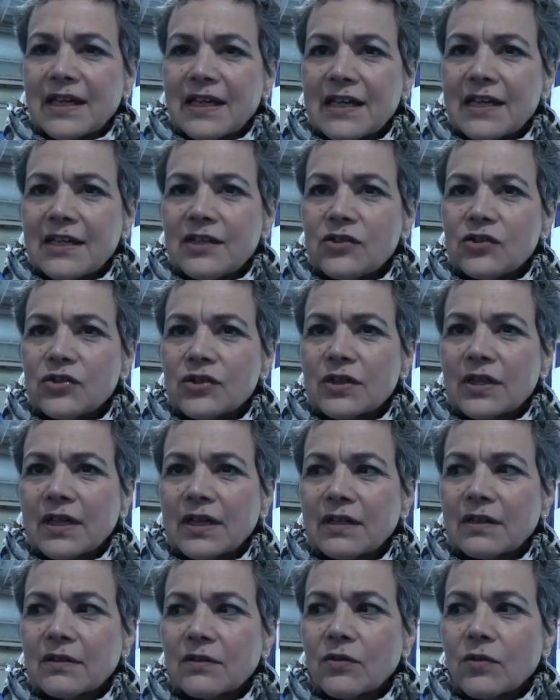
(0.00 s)
age
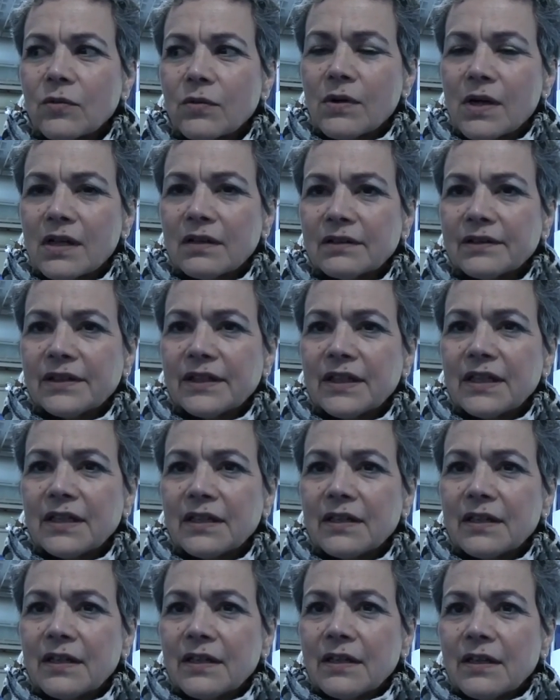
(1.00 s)
and quality
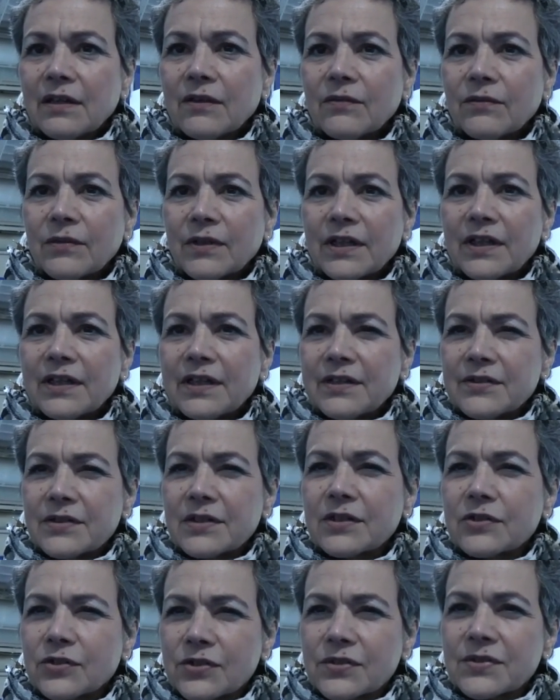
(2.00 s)
of what it is
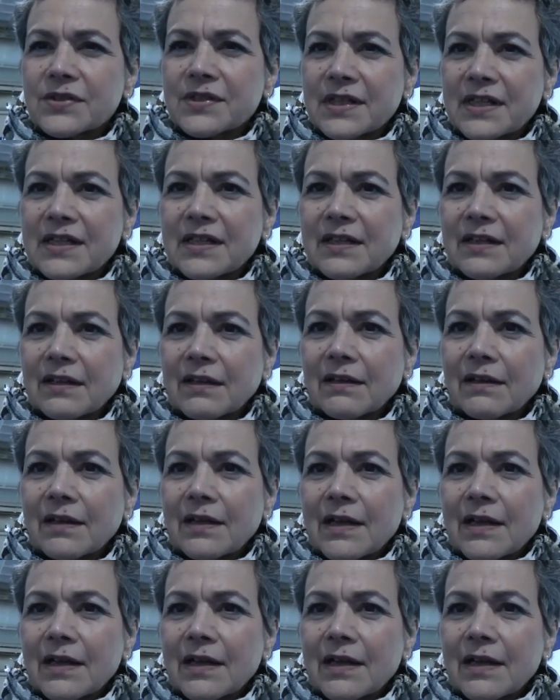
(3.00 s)
that you're seeing.